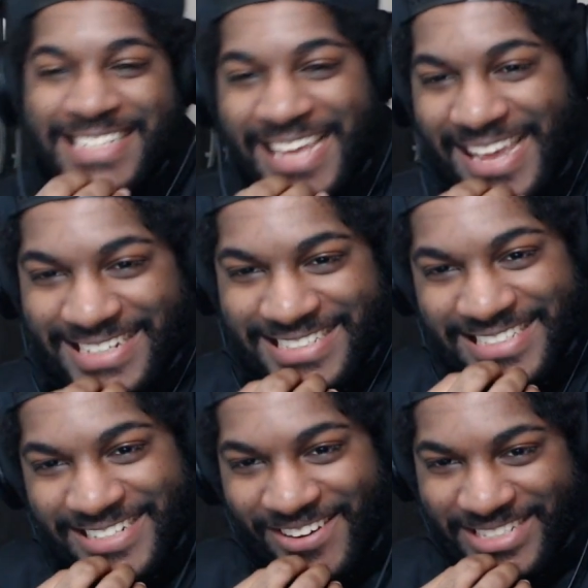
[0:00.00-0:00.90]
did
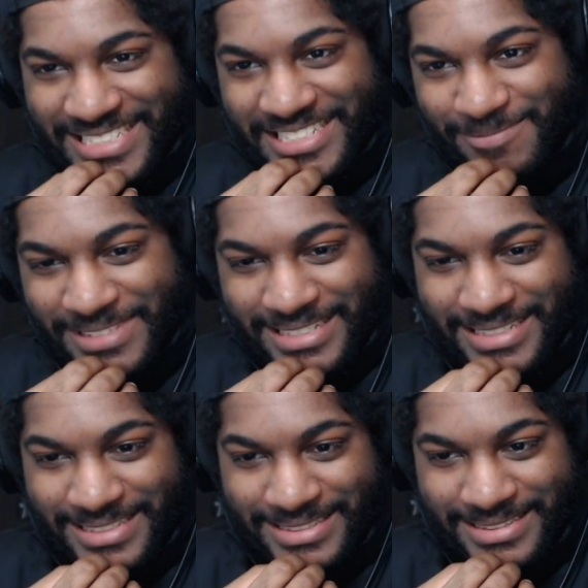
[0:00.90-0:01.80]
Keiichi notice
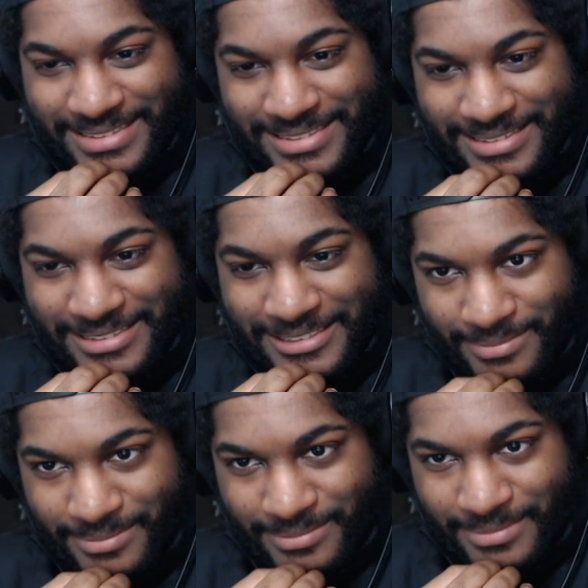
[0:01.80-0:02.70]
something?
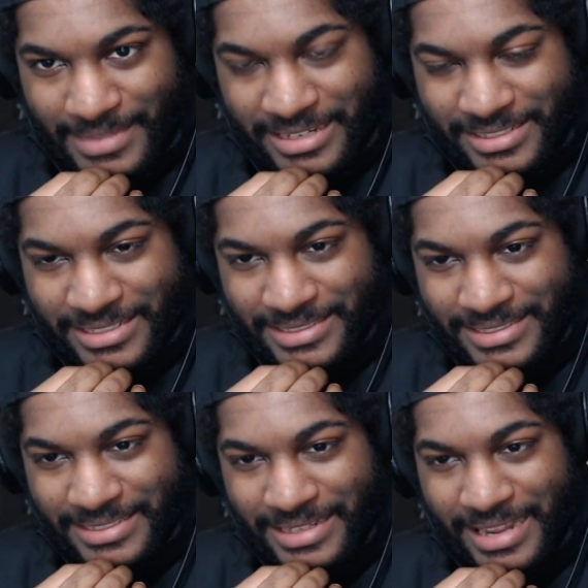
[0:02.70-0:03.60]
And she
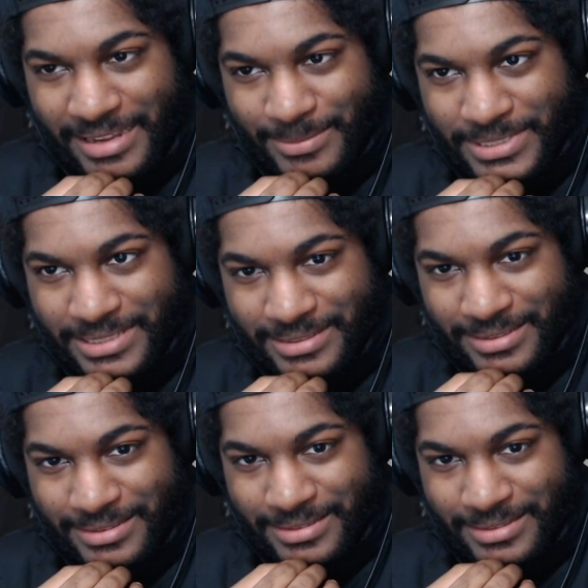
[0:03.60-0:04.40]
snaps.